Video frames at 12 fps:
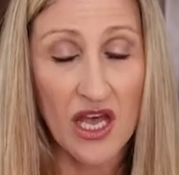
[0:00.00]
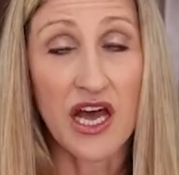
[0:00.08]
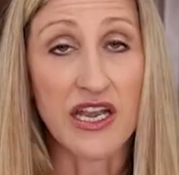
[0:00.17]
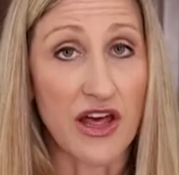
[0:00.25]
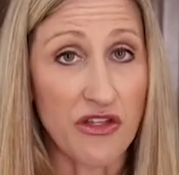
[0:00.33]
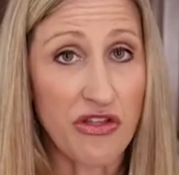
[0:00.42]

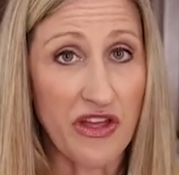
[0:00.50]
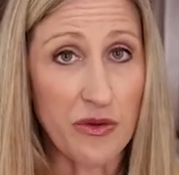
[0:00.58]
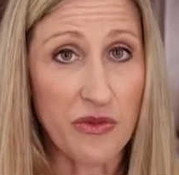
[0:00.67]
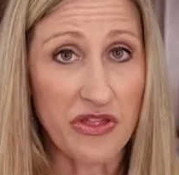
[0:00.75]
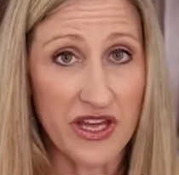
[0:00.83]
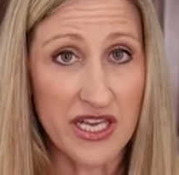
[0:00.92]
Another thing
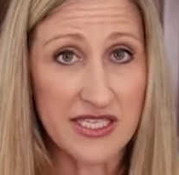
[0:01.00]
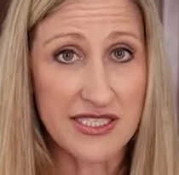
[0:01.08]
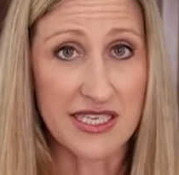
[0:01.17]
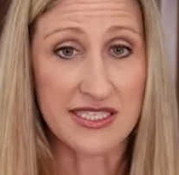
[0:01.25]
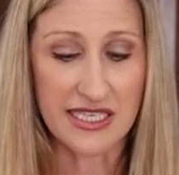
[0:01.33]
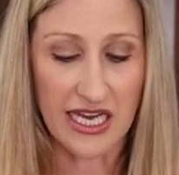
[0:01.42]
with this
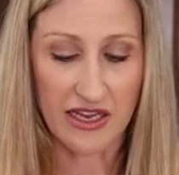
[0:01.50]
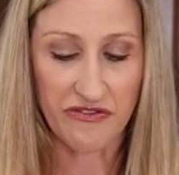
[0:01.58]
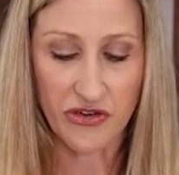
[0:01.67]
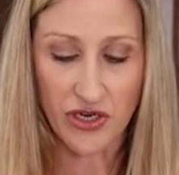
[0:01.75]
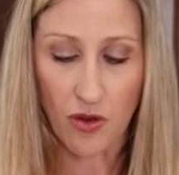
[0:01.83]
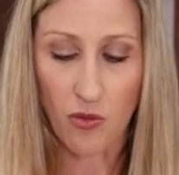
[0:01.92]
is that if
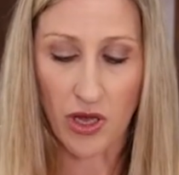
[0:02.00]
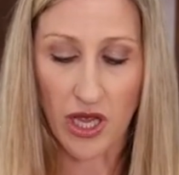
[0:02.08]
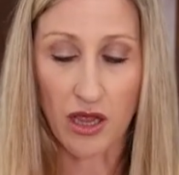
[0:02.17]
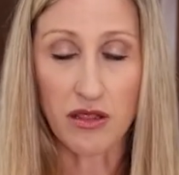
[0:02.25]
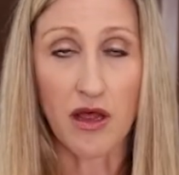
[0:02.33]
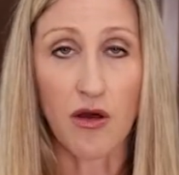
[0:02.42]
you don't want
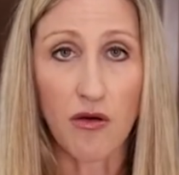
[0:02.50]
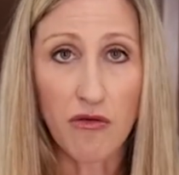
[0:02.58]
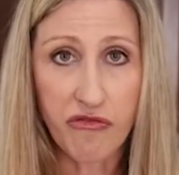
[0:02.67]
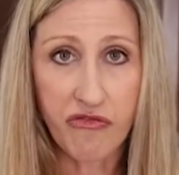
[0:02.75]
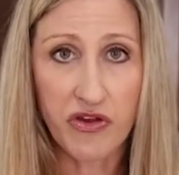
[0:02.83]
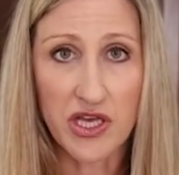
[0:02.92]
a
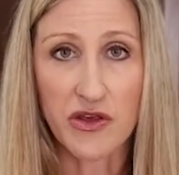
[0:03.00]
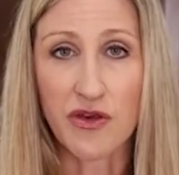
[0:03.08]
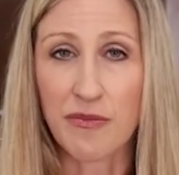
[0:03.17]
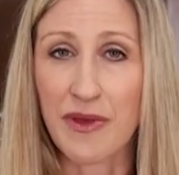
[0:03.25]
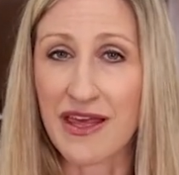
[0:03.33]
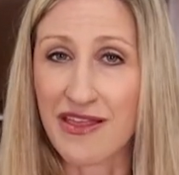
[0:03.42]
loaf, you
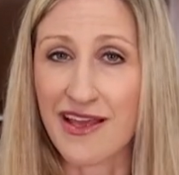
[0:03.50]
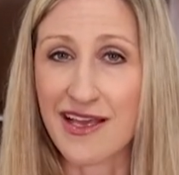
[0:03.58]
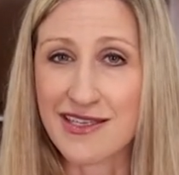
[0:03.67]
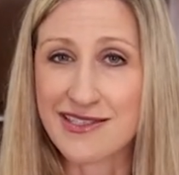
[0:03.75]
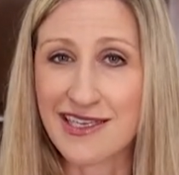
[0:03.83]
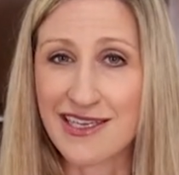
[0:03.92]
can make
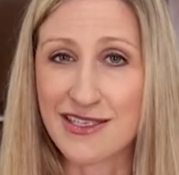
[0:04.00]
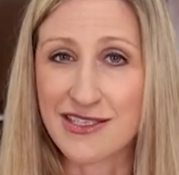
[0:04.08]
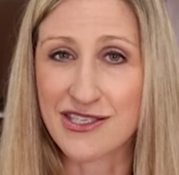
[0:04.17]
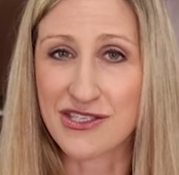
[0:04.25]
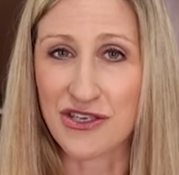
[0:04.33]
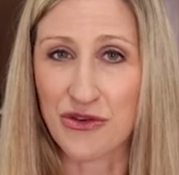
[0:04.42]
these
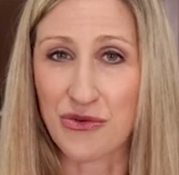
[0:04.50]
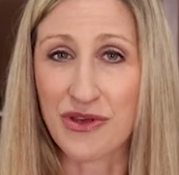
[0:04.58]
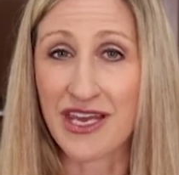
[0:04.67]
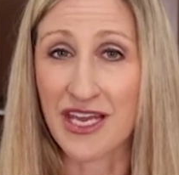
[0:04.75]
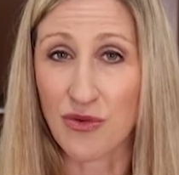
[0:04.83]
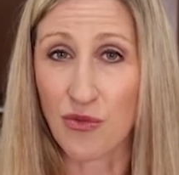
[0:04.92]
into
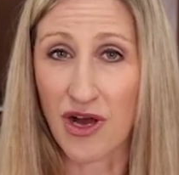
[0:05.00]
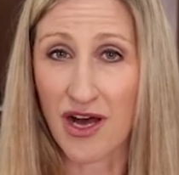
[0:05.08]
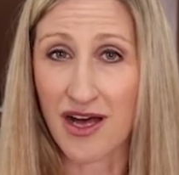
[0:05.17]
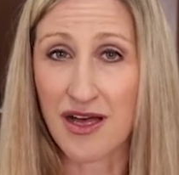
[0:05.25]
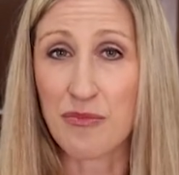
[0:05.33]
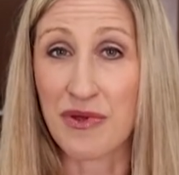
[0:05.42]

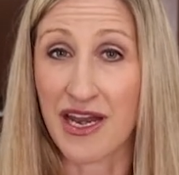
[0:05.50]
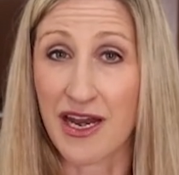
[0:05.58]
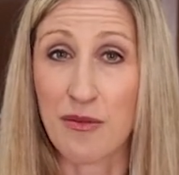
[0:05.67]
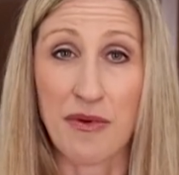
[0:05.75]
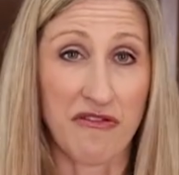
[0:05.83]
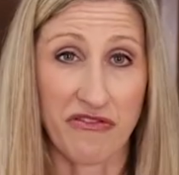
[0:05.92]
quinoa
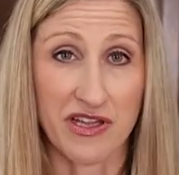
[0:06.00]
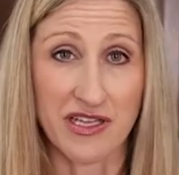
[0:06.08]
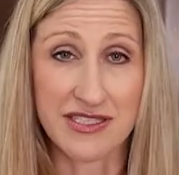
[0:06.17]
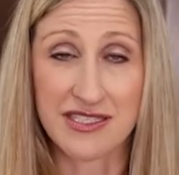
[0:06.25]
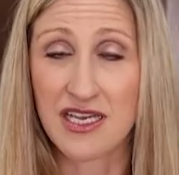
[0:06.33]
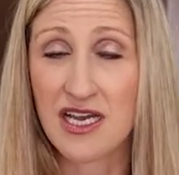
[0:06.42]
banana
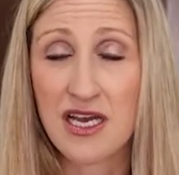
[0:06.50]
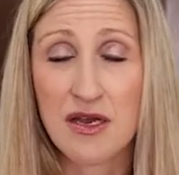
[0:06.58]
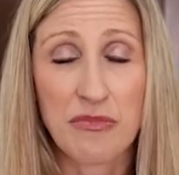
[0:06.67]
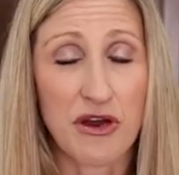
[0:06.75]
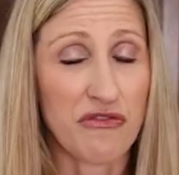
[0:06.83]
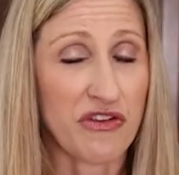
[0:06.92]
muffins.
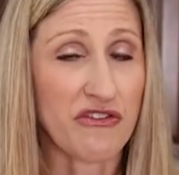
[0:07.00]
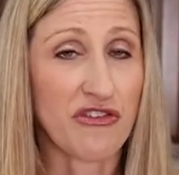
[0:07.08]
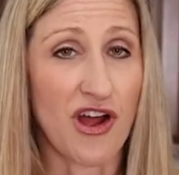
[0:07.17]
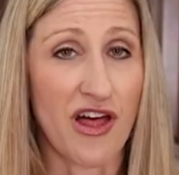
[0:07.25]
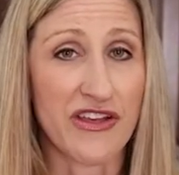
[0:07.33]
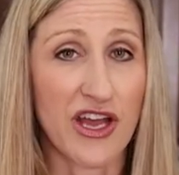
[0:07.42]
Perfect for
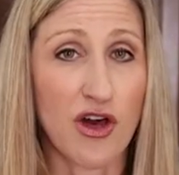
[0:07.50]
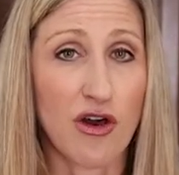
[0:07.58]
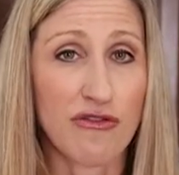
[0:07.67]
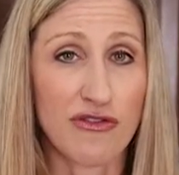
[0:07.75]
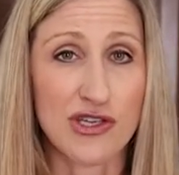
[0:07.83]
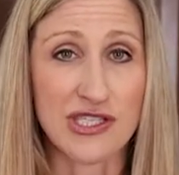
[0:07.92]
on the
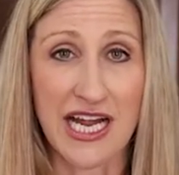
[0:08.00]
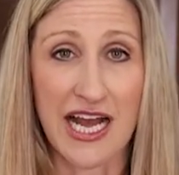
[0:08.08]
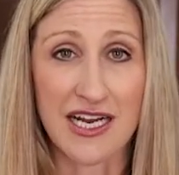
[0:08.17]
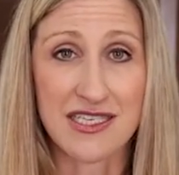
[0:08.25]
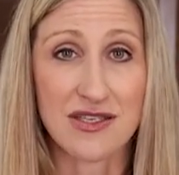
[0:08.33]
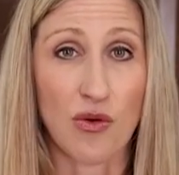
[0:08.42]
go, for
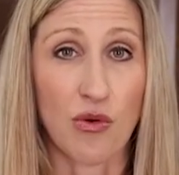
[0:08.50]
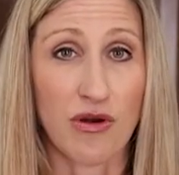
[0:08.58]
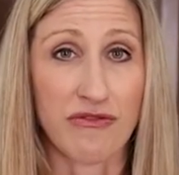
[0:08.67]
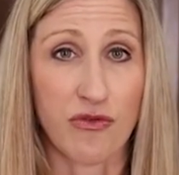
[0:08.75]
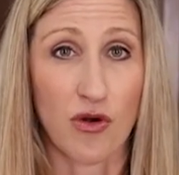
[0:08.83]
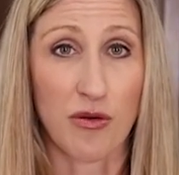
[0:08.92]
snacks,
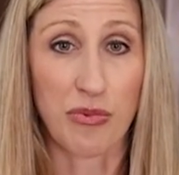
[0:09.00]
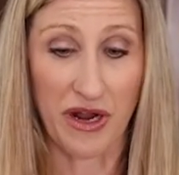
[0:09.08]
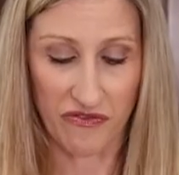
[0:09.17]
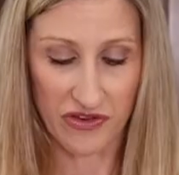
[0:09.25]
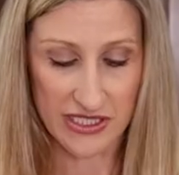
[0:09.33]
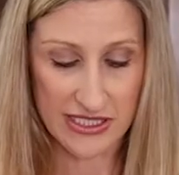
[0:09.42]
or for
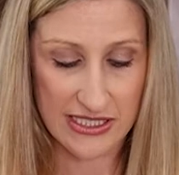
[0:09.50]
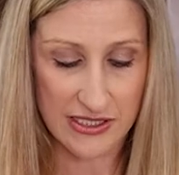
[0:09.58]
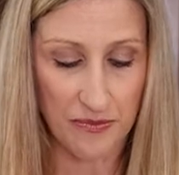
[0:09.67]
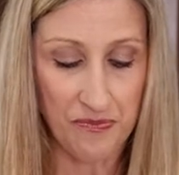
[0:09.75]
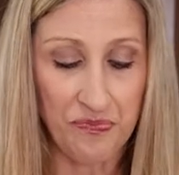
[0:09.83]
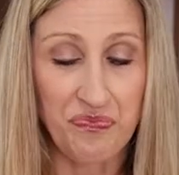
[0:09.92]
breakfast.